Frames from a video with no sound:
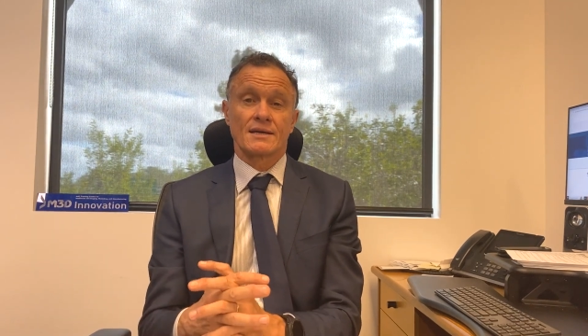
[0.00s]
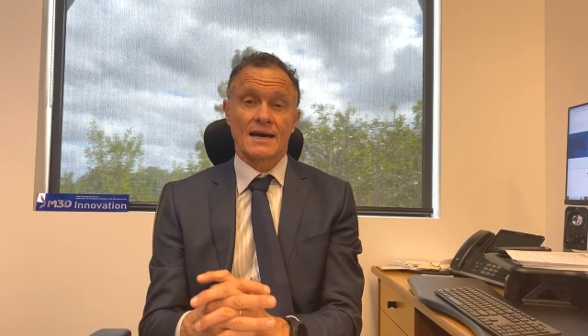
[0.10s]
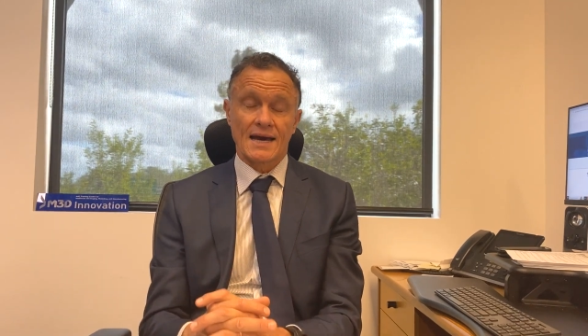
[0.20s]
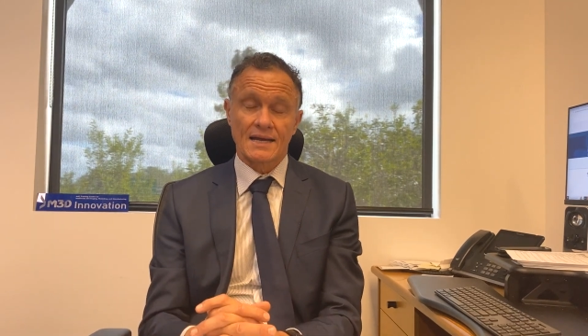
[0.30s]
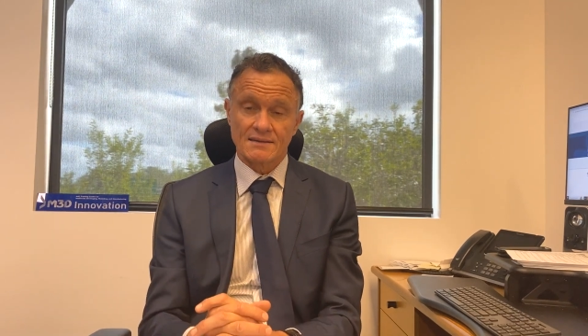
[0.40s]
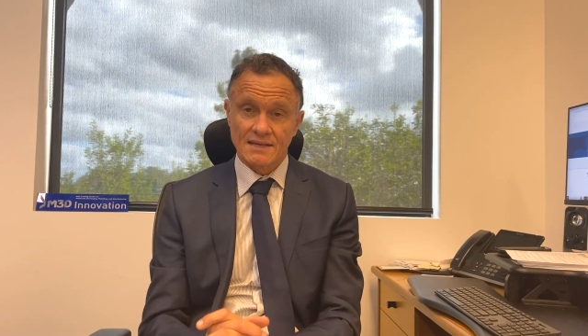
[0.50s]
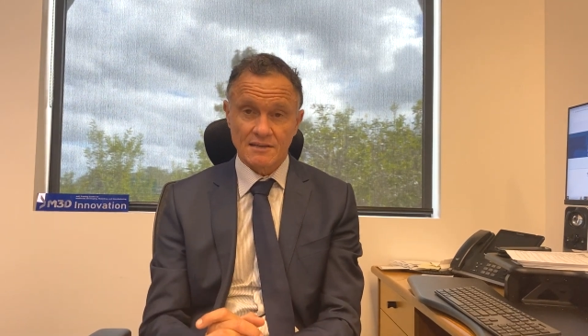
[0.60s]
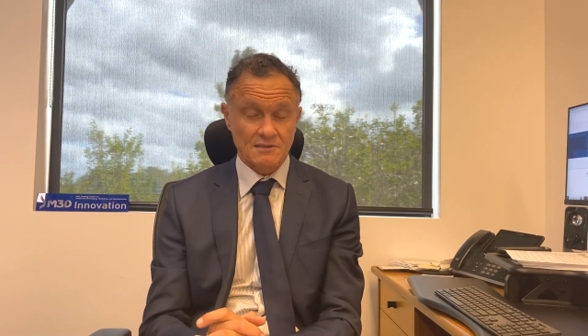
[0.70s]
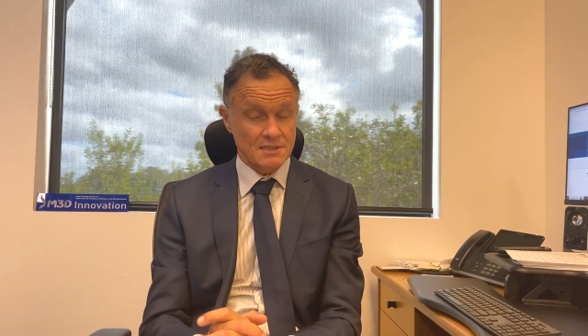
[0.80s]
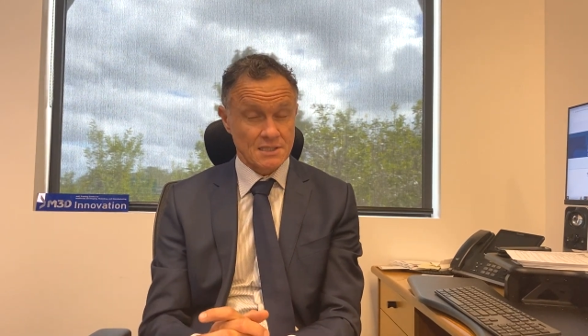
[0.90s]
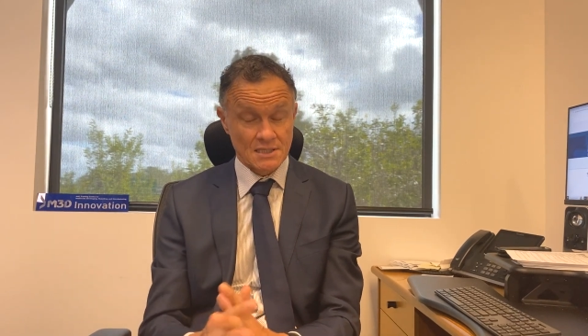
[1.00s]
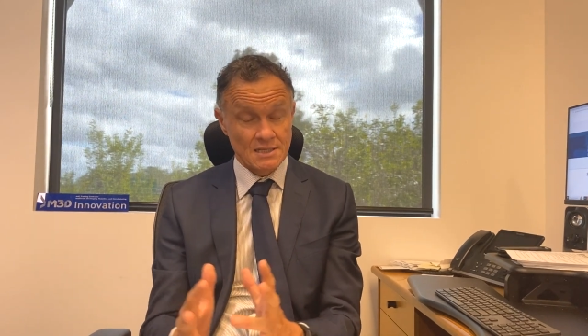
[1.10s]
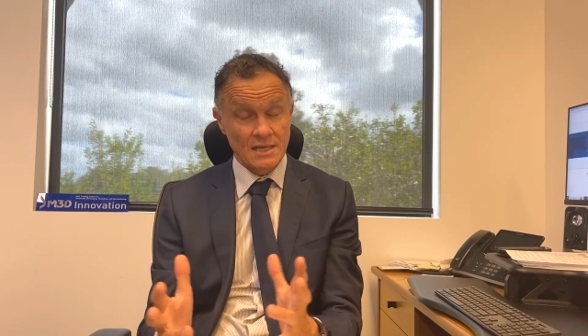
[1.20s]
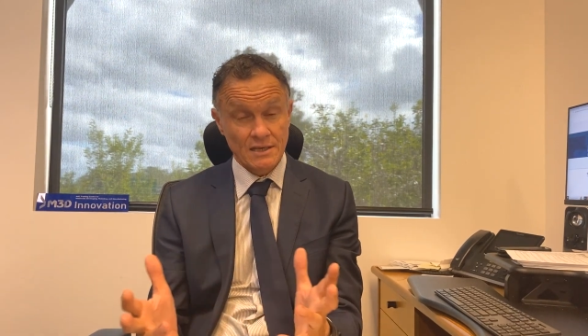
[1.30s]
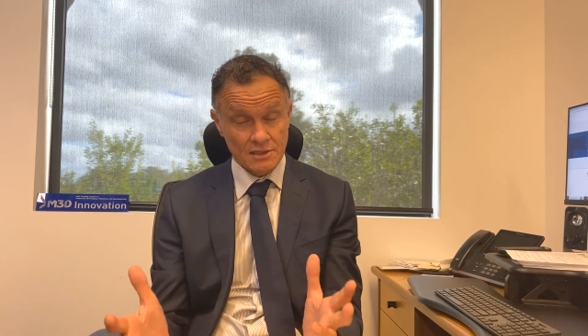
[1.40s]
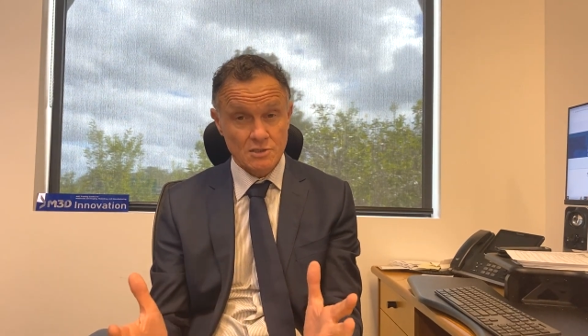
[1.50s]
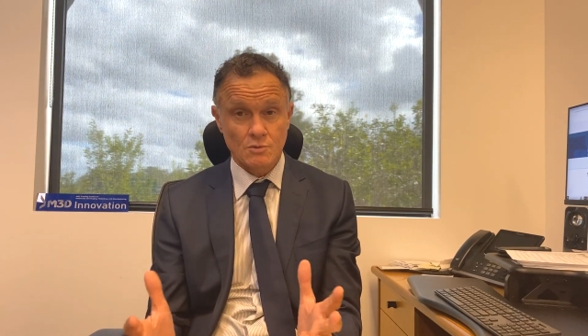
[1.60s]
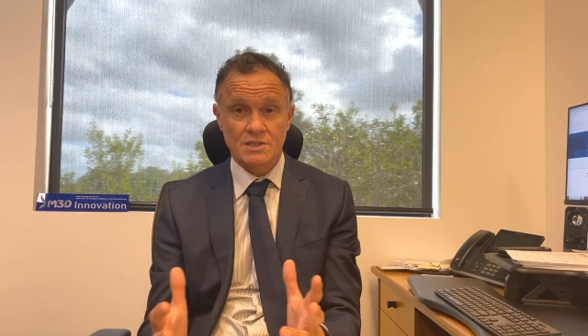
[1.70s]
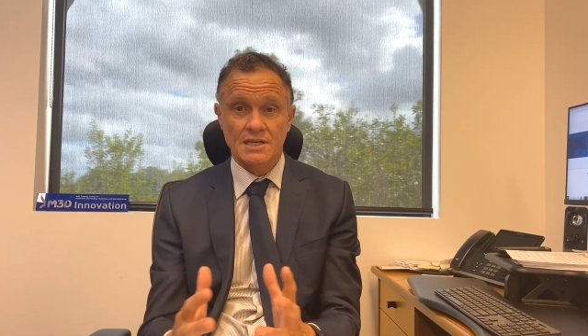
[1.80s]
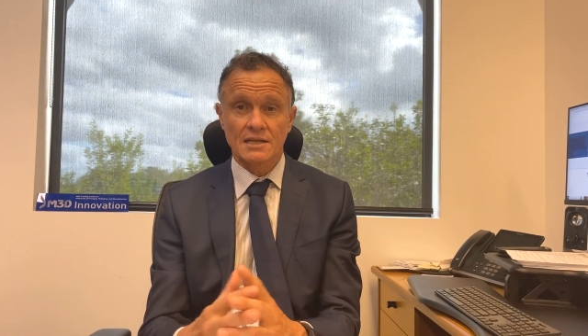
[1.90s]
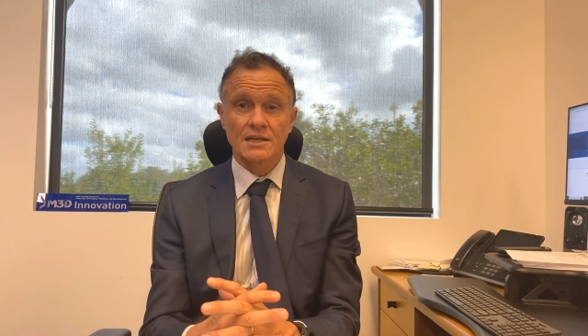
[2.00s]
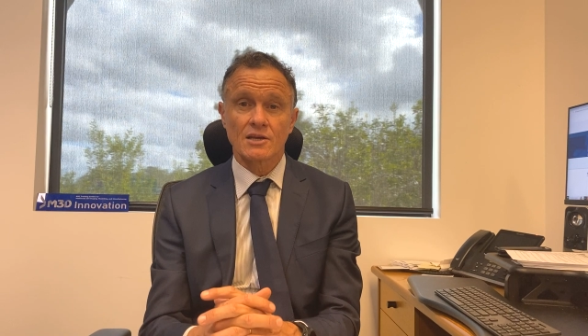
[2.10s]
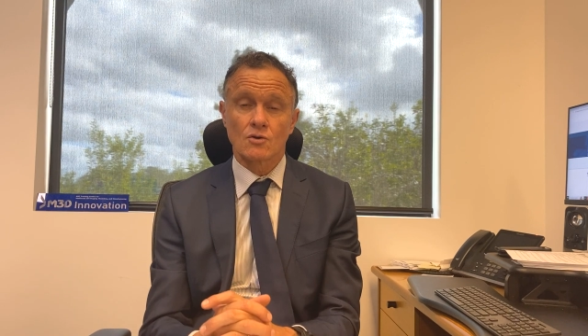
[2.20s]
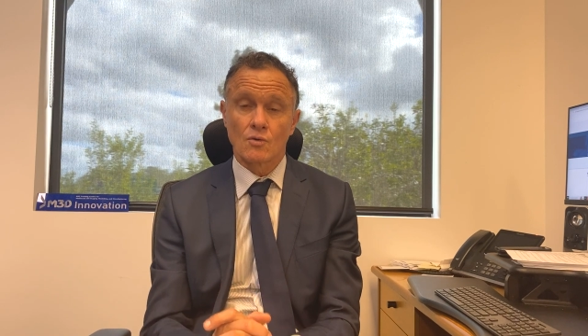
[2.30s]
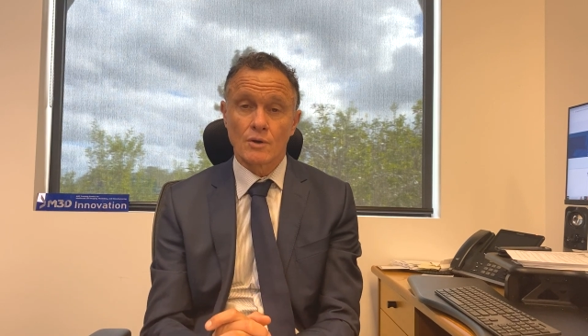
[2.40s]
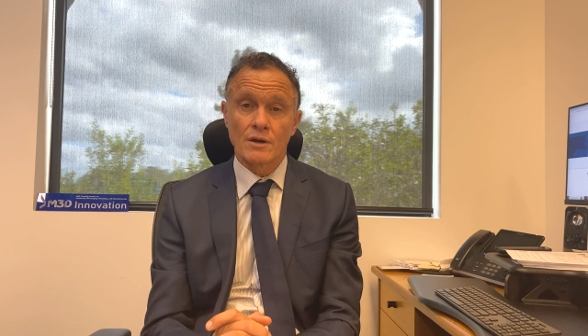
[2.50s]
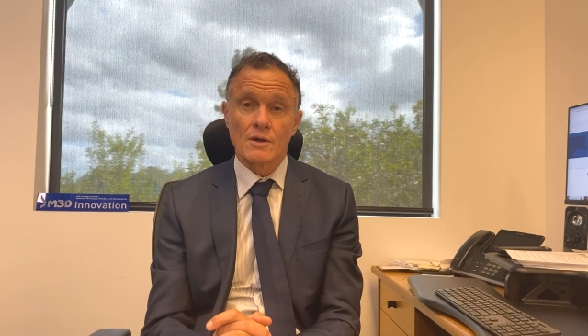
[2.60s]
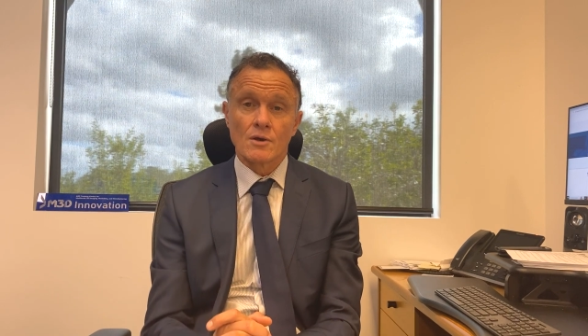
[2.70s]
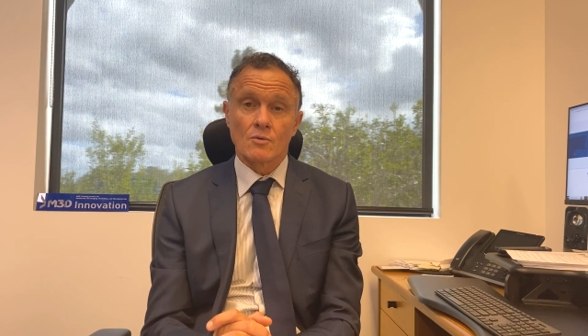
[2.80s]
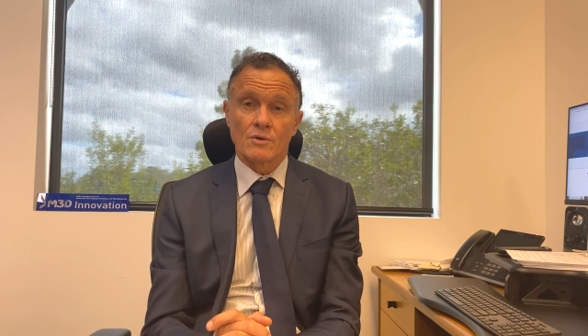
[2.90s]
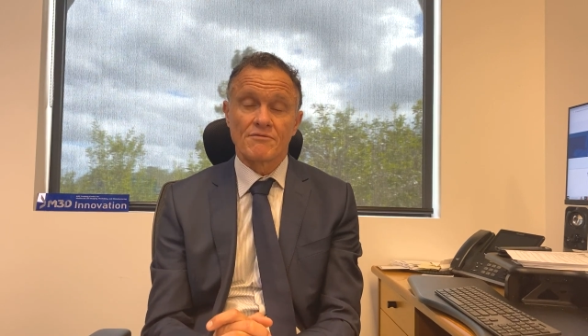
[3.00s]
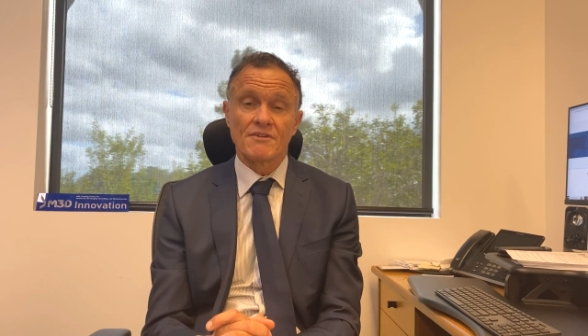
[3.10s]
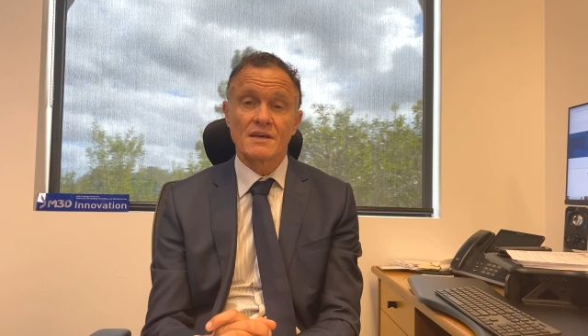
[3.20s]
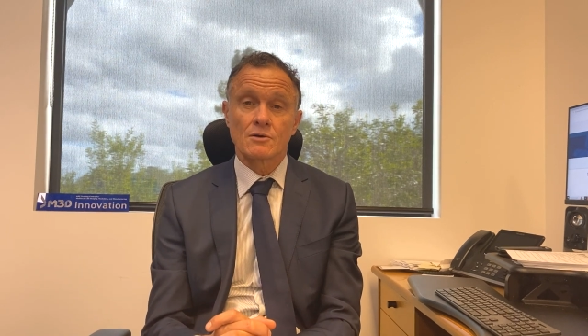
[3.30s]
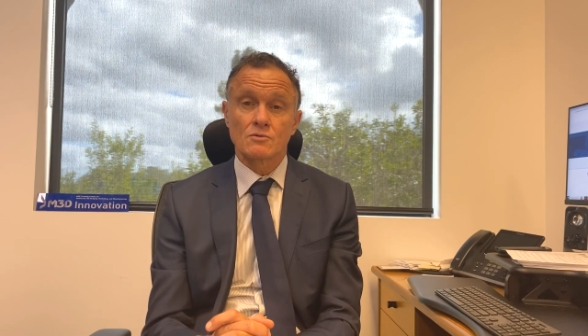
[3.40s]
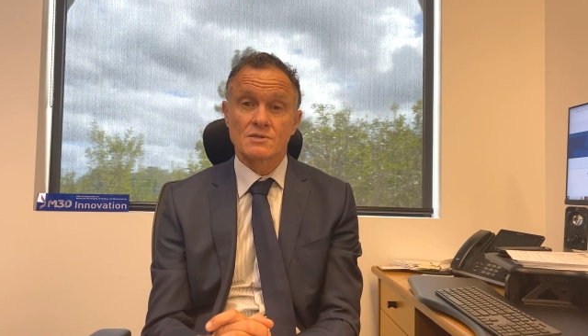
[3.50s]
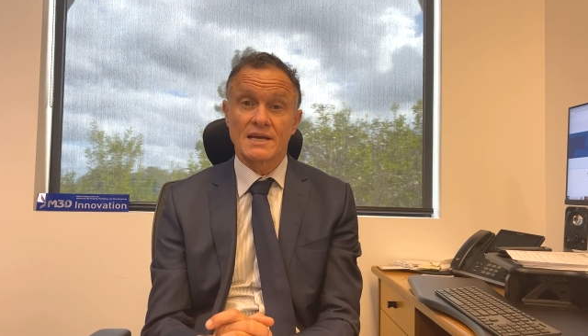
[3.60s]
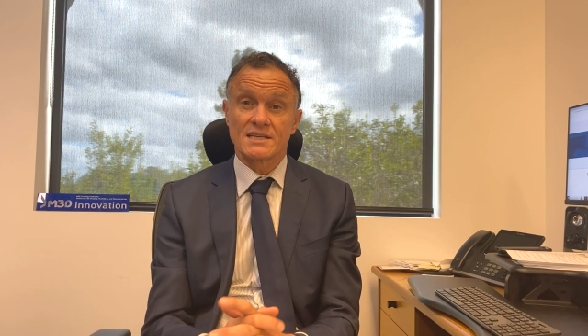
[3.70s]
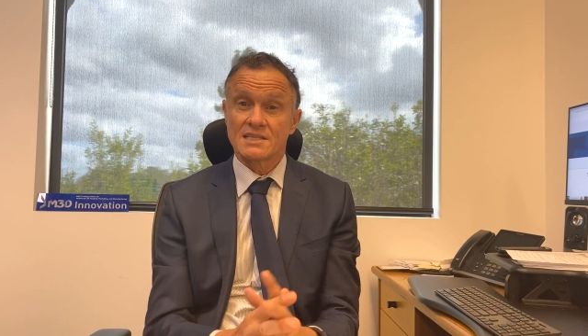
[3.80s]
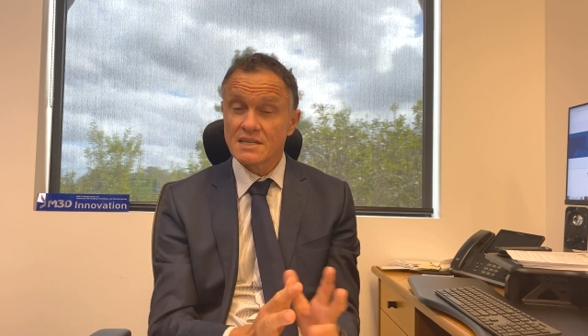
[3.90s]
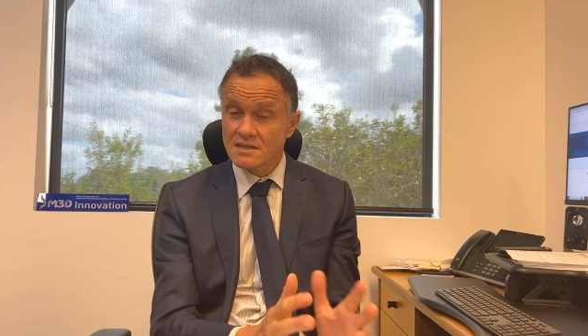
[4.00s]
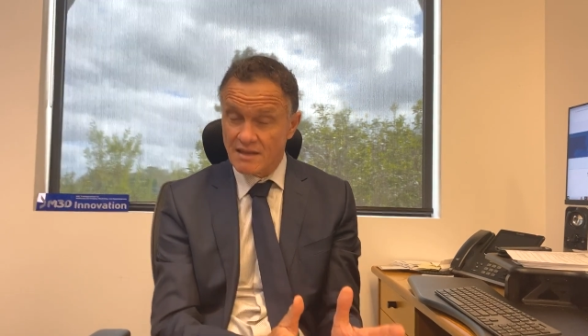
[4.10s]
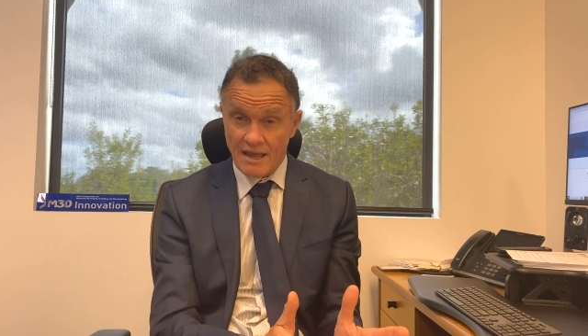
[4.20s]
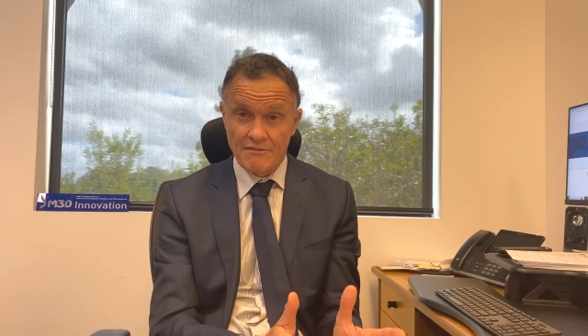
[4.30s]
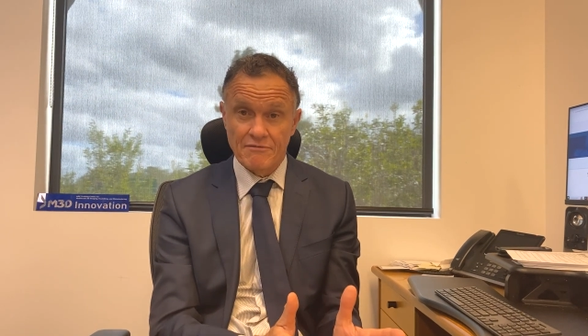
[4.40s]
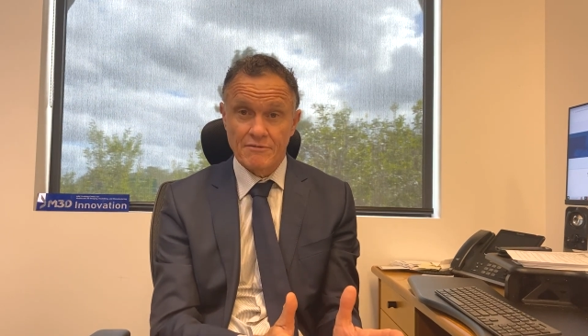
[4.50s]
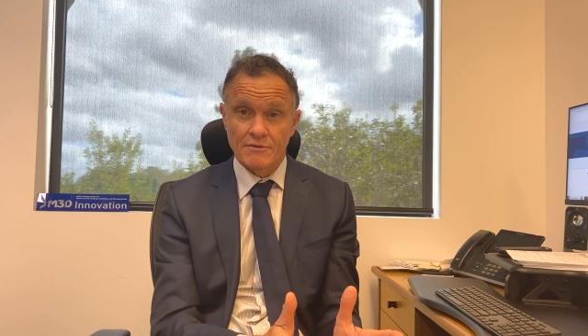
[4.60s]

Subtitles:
car dealers were suddenly caught with vehicles that didn't have